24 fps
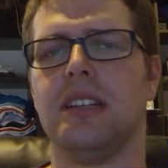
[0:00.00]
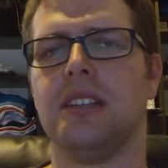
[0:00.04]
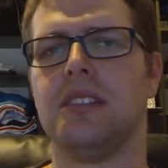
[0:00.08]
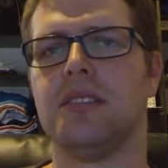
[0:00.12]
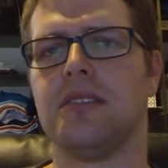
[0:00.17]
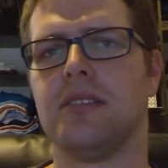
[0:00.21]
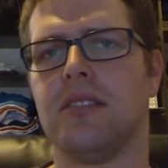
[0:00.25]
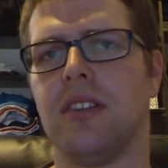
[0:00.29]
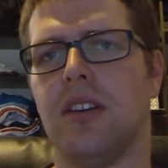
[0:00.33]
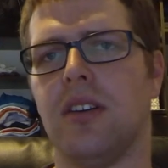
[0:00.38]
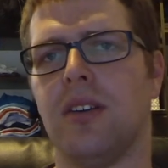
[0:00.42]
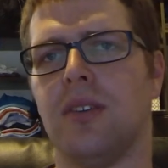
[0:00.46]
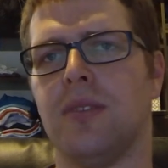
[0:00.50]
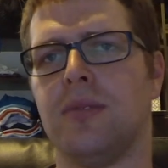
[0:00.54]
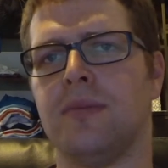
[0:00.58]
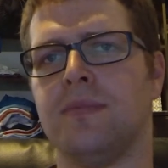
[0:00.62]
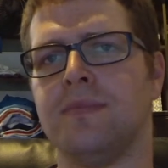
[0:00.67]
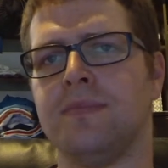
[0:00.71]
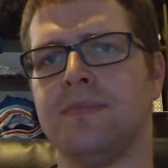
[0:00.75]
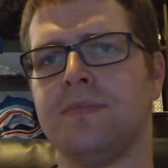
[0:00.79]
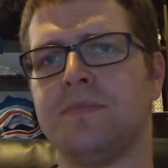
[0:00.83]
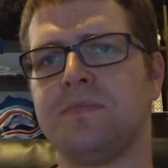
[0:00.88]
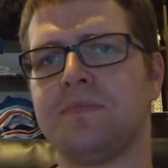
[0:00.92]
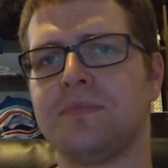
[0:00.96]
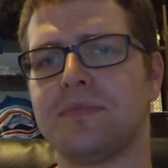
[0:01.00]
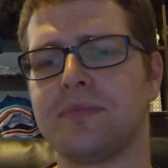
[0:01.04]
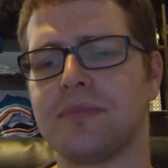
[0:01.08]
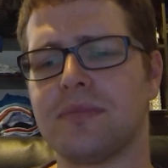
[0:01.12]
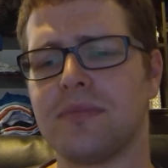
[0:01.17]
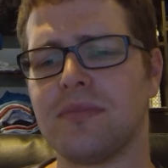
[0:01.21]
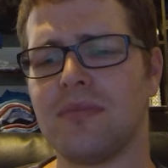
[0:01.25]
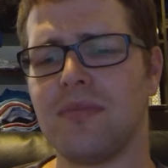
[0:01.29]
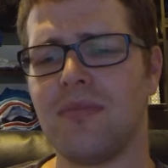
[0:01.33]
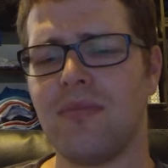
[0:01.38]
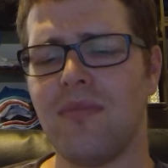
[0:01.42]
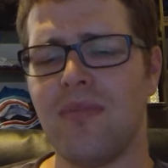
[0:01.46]
So
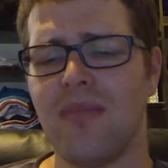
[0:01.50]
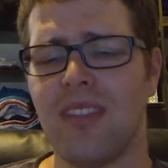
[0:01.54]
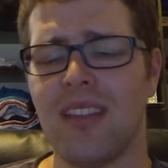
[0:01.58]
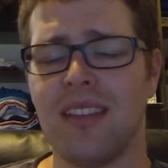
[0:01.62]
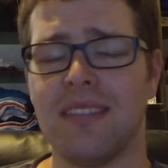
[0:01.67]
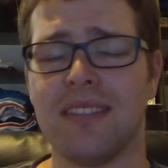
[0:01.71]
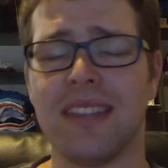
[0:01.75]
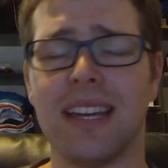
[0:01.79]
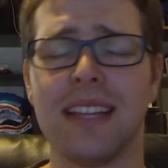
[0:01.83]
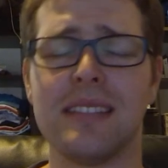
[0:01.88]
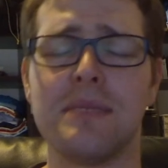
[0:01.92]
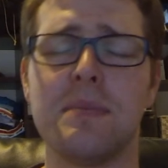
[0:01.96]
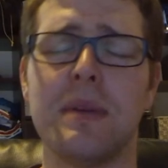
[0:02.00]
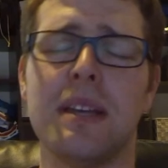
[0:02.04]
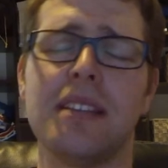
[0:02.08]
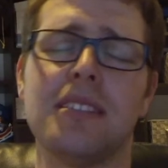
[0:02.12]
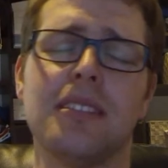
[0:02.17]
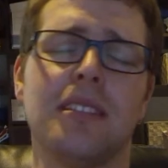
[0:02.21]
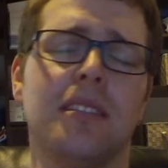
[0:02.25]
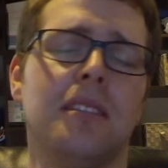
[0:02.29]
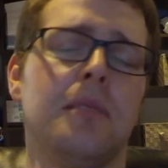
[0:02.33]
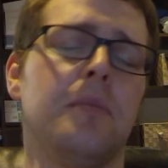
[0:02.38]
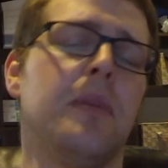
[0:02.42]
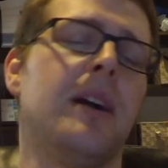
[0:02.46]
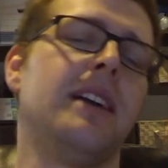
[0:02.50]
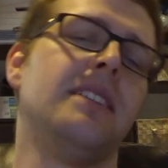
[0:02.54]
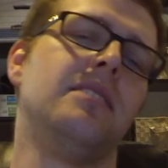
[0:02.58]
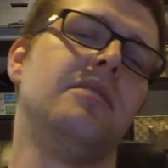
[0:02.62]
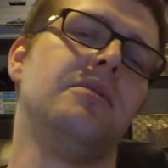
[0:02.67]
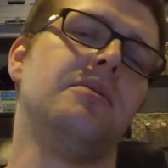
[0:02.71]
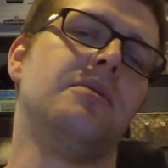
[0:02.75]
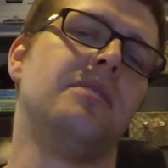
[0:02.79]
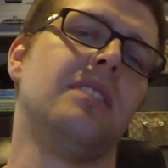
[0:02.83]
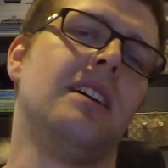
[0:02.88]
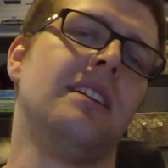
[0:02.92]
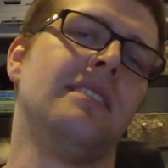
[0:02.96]
that's basically my
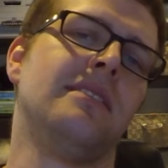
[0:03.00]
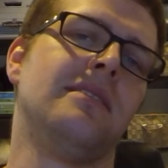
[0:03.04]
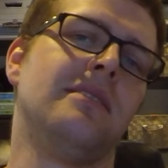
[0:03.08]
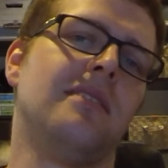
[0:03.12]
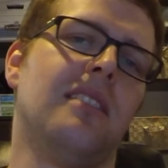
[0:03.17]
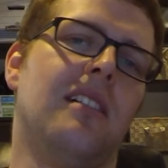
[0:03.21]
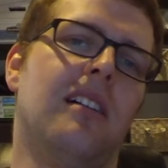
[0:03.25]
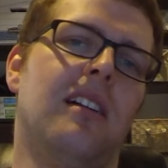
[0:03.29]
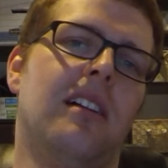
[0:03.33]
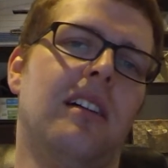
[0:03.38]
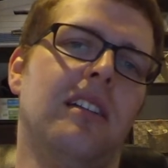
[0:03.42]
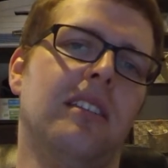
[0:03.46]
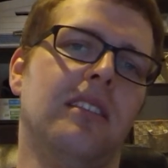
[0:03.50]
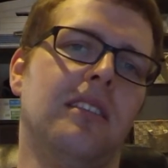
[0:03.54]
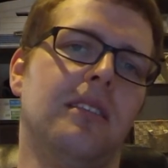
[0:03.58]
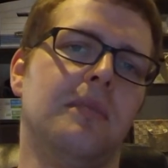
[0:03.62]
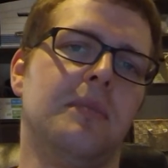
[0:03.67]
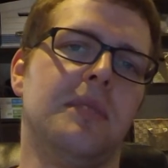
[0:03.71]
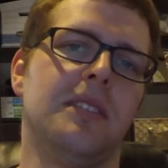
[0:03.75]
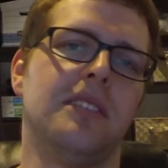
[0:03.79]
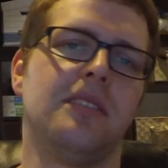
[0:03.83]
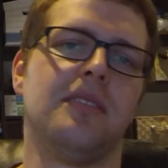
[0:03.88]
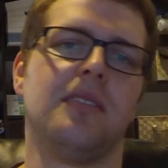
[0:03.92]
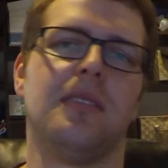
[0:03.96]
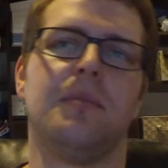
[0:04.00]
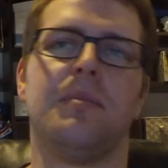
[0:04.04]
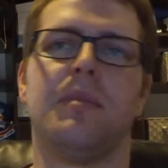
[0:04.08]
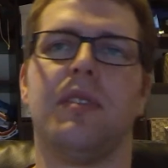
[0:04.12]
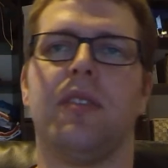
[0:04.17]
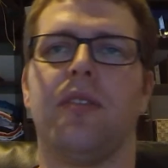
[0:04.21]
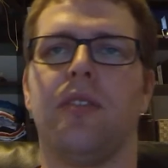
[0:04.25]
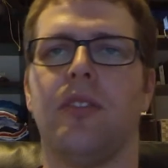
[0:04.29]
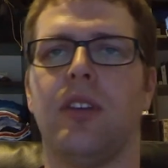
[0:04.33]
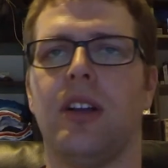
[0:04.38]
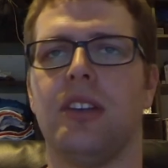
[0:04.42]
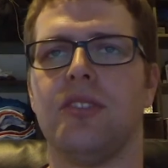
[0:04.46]
2 cents on limited slip
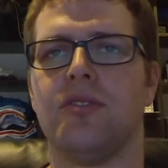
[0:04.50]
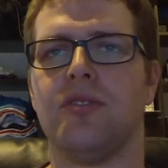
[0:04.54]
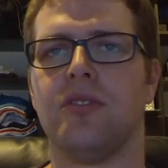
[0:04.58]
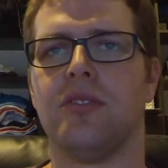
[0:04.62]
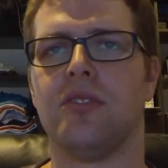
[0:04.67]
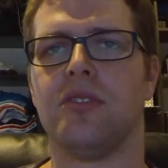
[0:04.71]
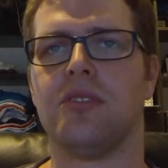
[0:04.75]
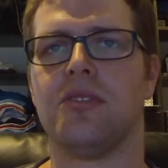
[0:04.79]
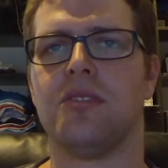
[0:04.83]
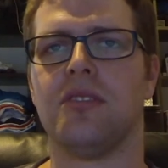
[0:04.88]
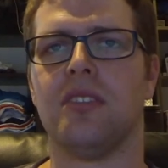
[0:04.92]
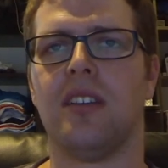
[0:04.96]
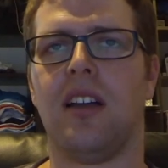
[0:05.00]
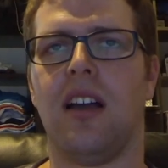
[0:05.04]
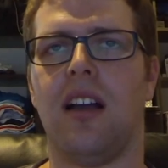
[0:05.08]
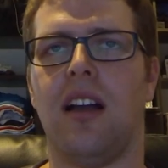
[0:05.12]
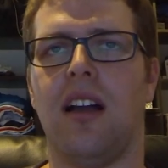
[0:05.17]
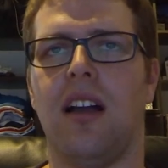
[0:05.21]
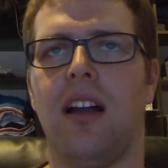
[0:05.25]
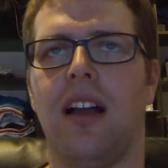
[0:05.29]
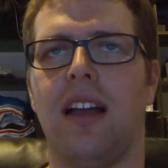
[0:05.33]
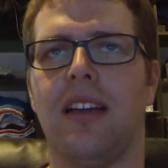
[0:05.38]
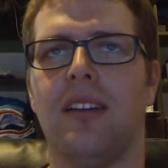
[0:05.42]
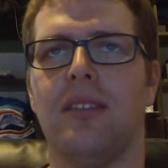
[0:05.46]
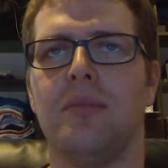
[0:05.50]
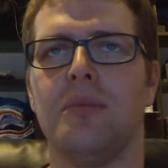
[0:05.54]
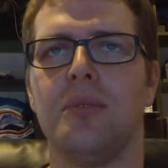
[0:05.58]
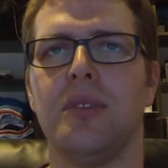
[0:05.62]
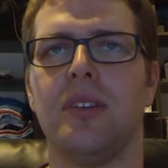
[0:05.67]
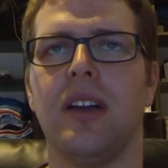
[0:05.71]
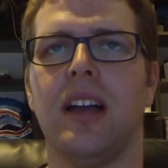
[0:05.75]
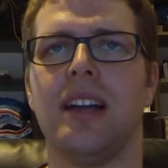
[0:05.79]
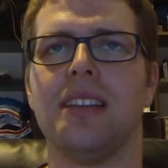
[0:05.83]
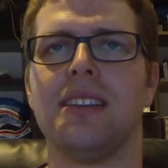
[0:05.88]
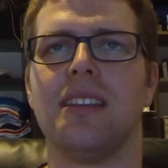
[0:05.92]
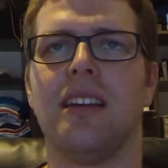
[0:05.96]
differentials. I hope
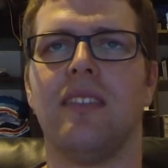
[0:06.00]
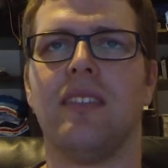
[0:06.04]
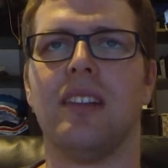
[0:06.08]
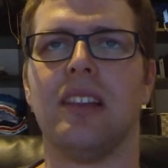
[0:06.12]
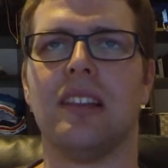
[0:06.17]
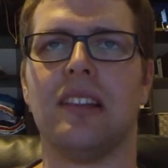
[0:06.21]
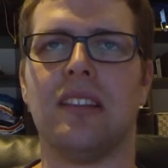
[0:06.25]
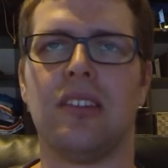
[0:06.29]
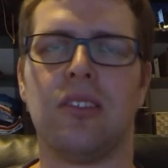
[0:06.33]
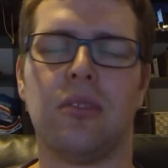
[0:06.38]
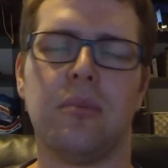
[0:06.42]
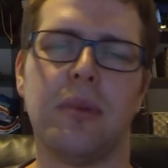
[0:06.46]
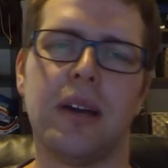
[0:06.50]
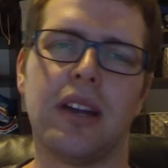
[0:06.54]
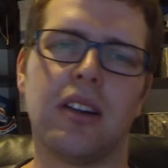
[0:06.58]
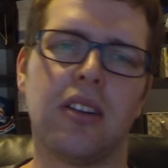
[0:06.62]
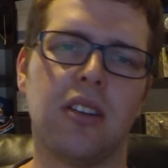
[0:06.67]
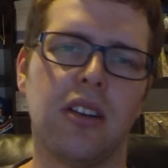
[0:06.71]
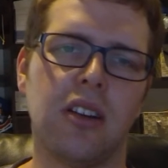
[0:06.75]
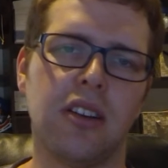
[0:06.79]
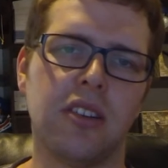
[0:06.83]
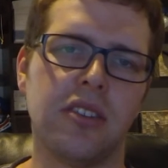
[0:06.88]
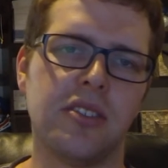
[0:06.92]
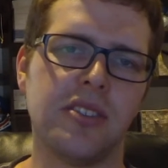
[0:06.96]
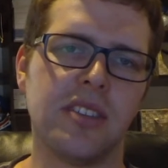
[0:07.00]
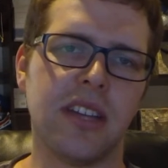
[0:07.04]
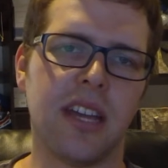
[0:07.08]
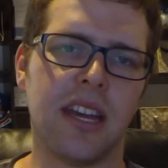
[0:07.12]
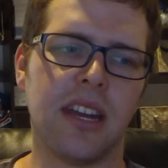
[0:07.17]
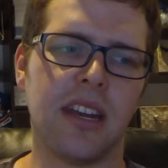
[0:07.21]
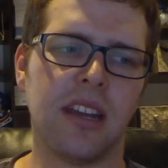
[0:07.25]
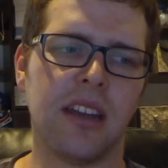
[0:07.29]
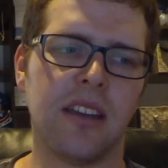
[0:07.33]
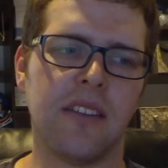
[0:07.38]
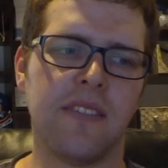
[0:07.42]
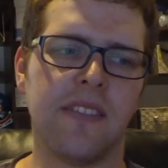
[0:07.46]
you guys have a little better
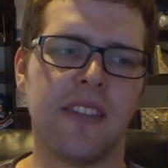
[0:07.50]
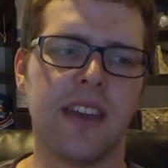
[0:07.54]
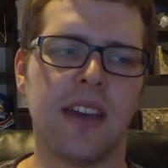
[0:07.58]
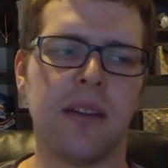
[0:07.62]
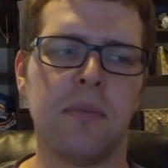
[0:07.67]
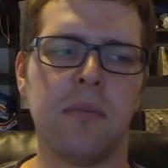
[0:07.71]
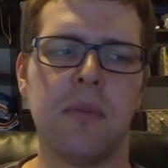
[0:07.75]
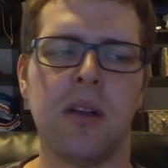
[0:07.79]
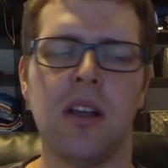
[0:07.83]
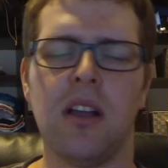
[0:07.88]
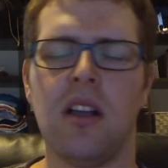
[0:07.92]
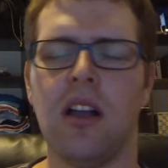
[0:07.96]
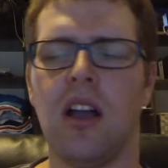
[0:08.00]
understanding of them.